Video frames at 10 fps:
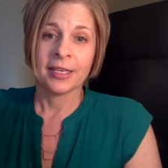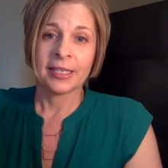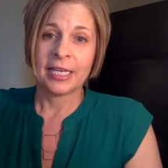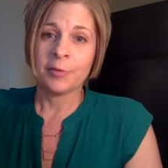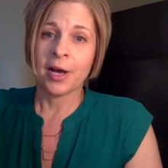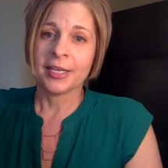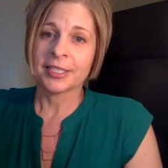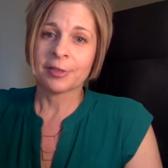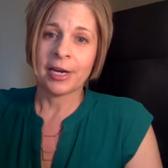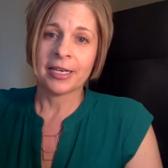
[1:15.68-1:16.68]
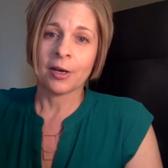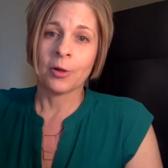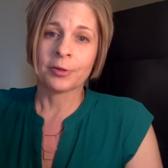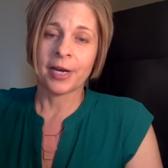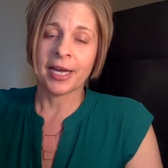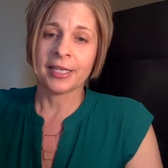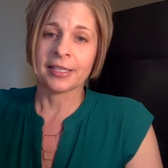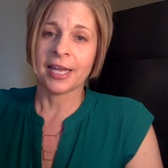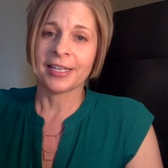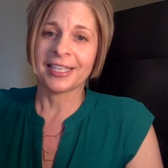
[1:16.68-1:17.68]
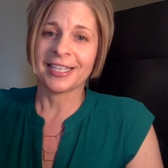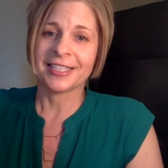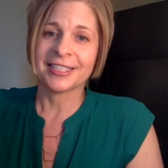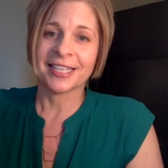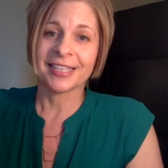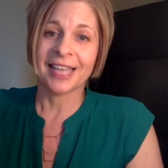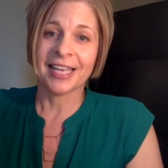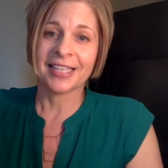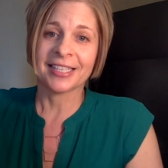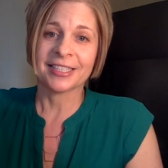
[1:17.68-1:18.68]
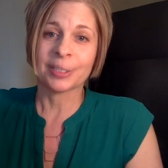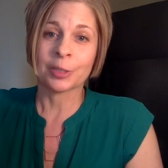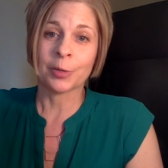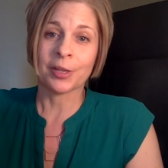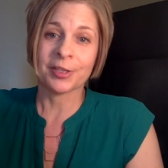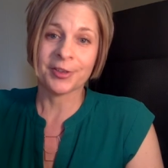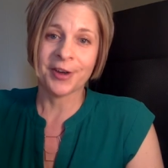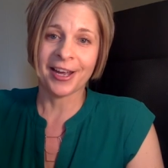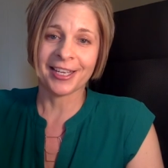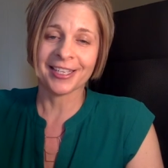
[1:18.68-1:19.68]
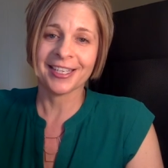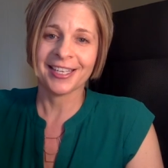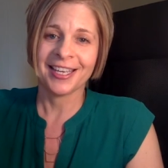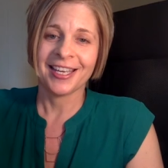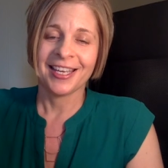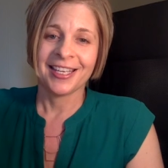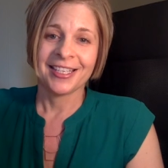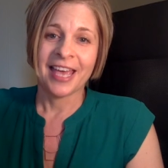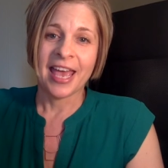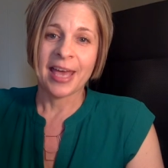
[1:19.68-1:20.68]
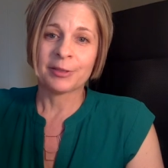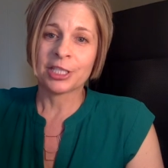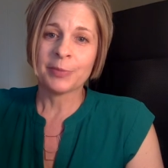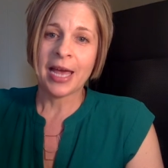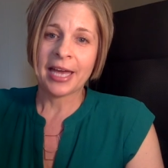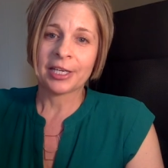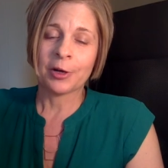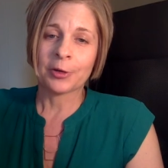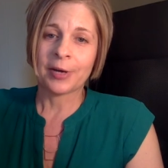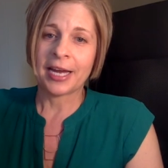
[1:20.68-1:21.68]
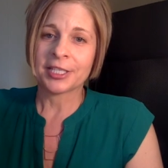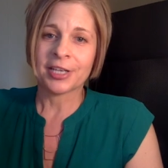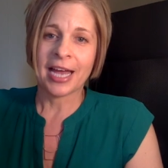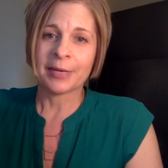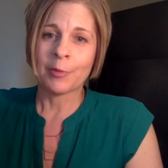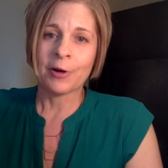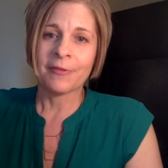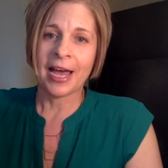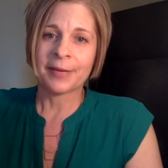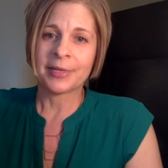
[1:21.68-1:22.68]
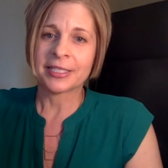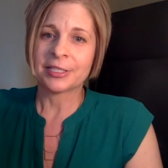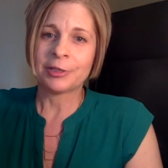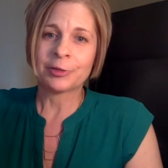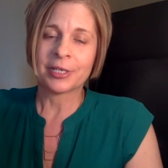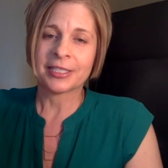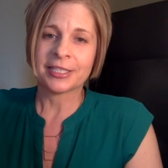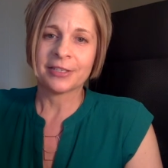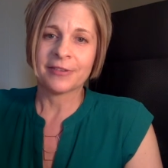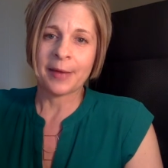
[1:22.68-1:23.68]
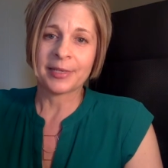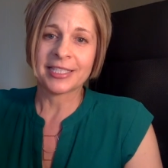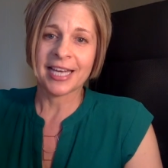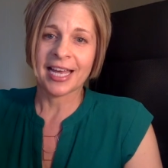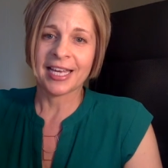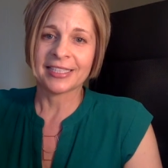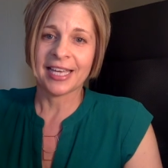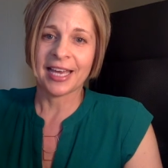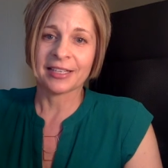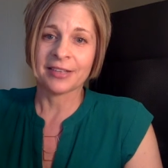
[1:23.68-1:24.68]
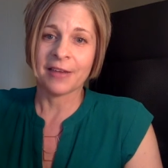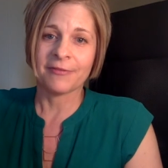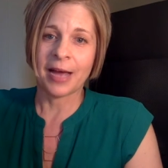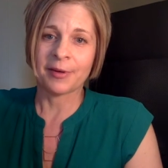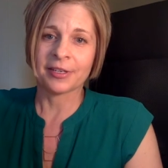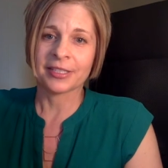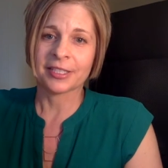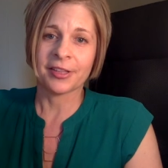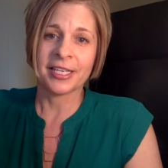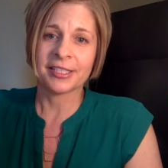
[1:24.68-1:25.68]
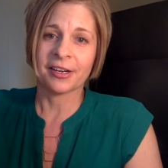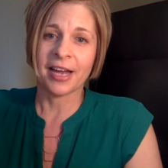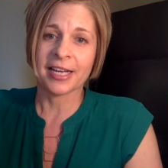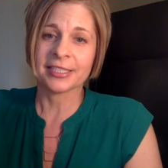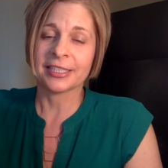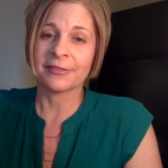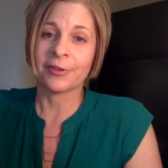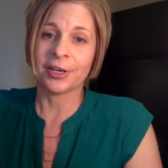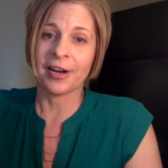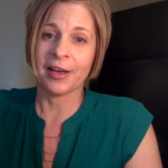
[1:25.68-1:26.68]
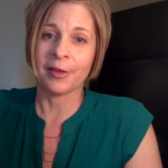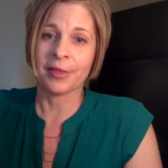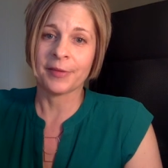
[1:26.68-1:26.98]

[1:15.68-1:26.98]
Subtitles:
Quinoa is a great whole grain a lot of kids like, so it's worth trying. And just by adding whole grains, you're adding more vitamins, nutrients to your family's diet, and fiber. So these are excellent for your health.